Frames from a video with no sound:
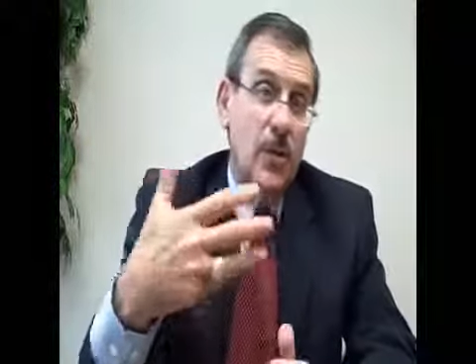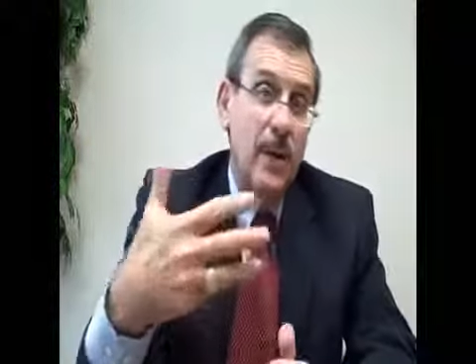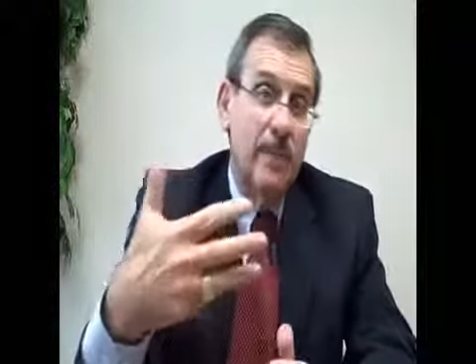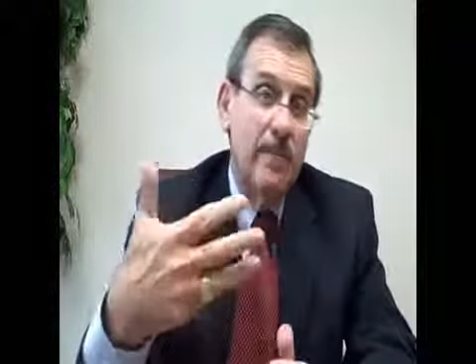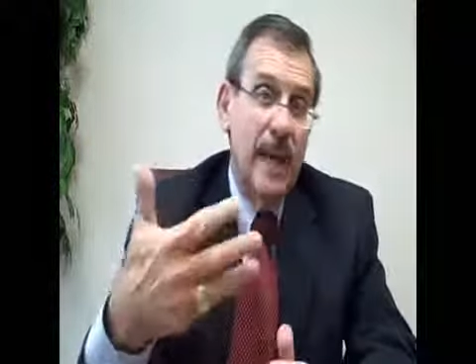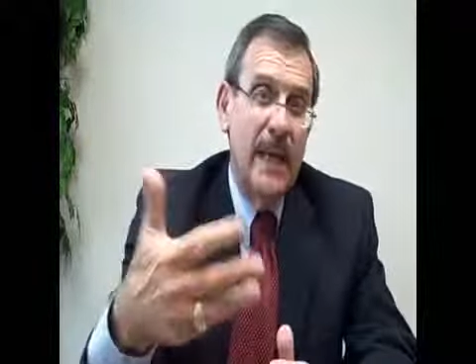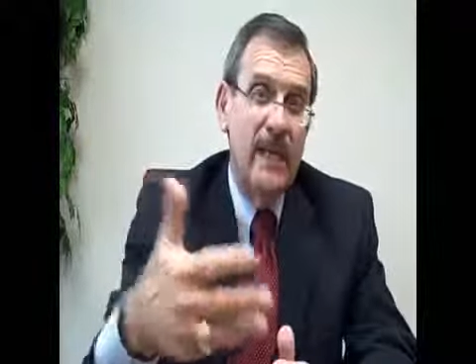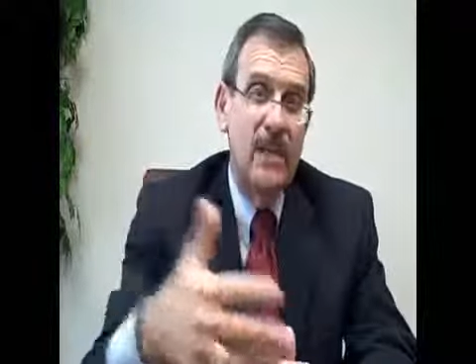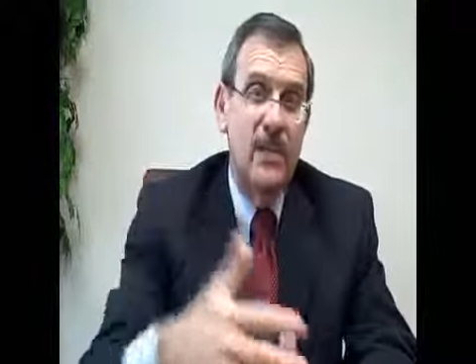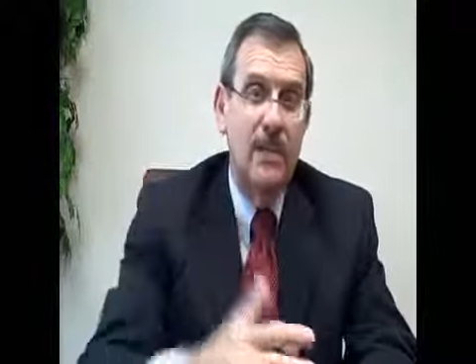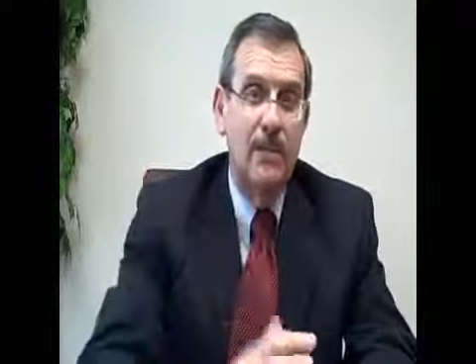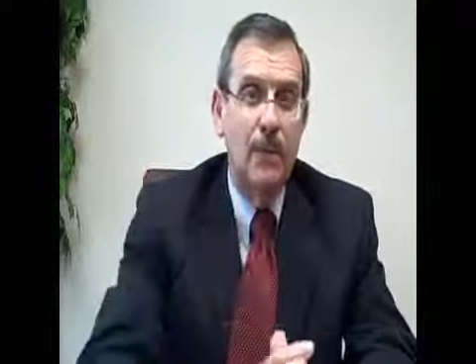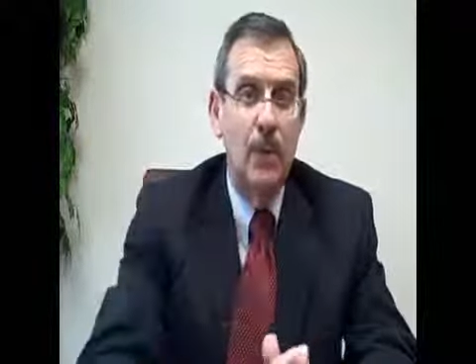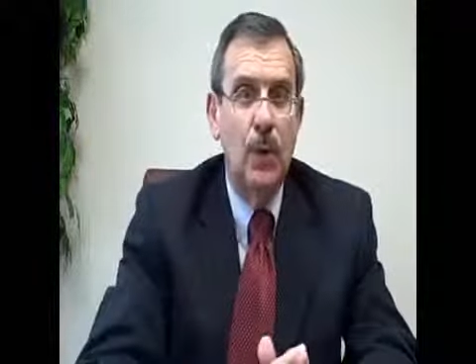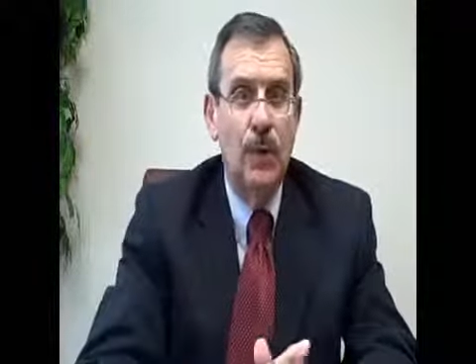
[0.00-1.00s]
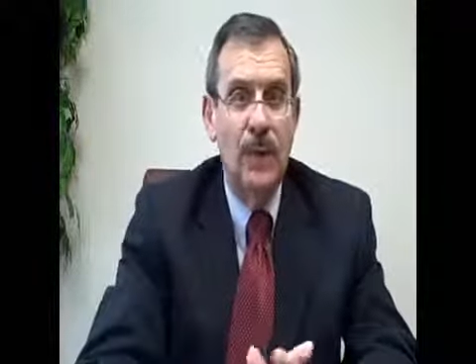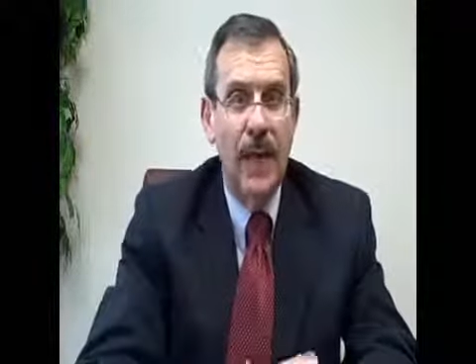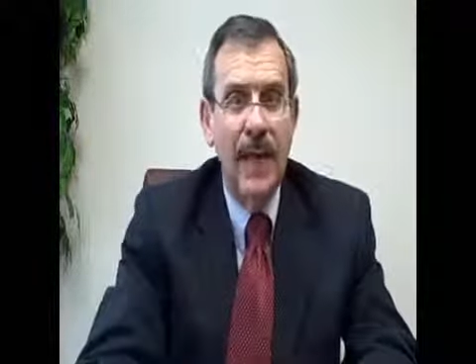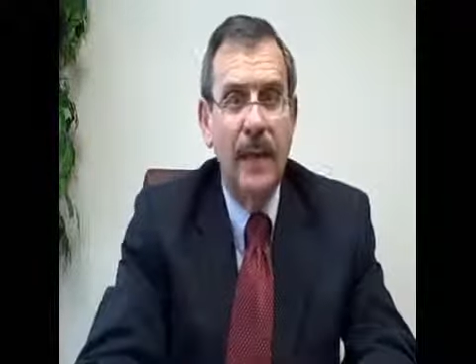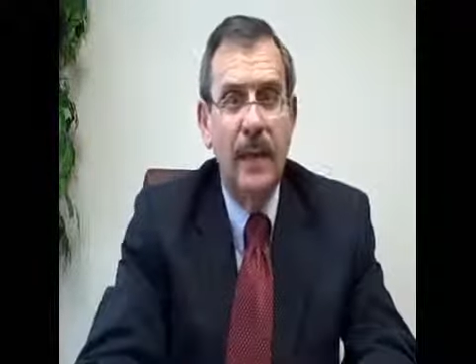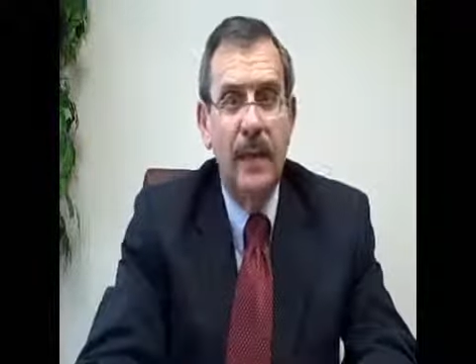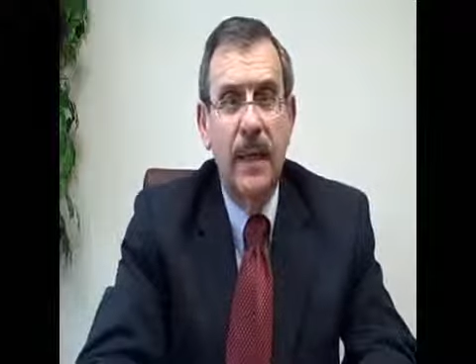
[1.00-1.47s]
so it makes it
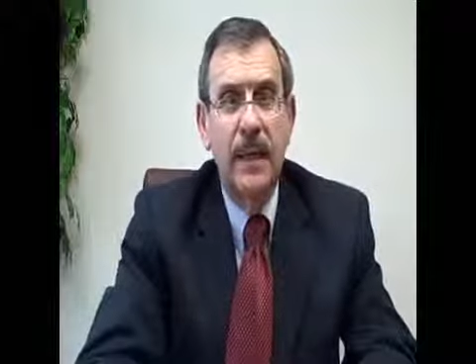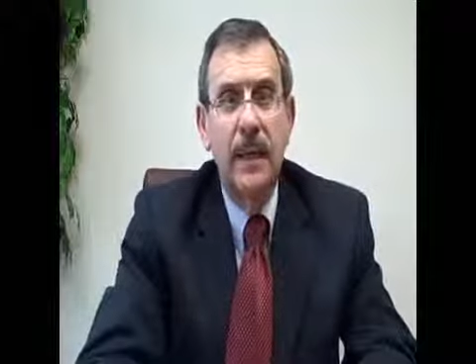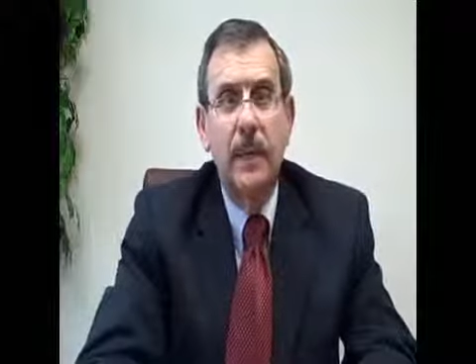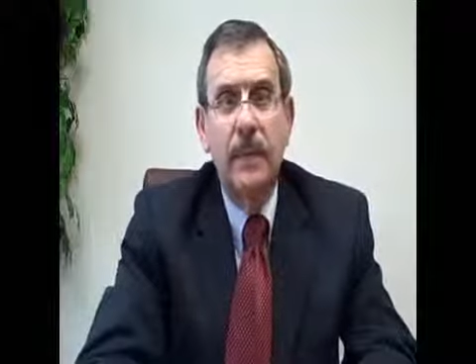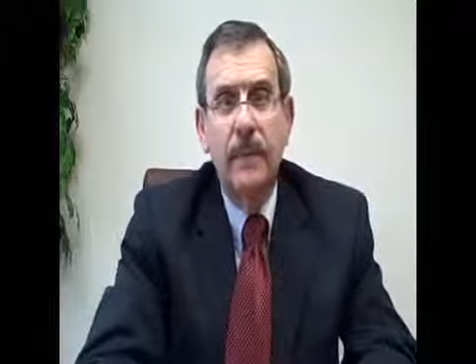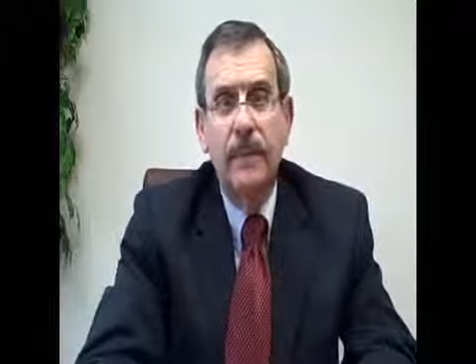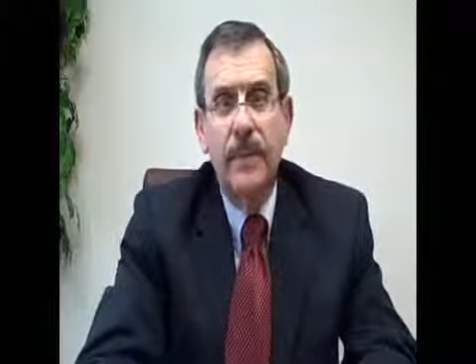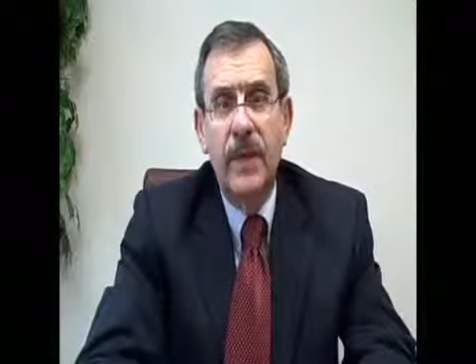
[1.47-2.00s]
more likely